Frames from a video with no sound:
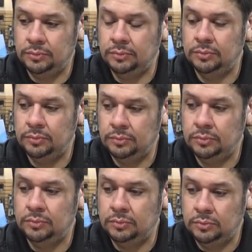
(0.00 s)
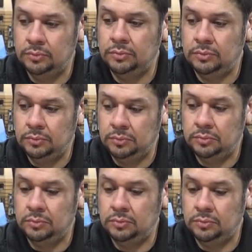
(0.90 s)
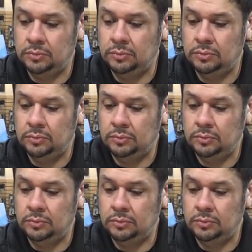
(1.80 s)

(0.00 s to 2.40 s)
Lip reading: No words are spoken by the person on screen.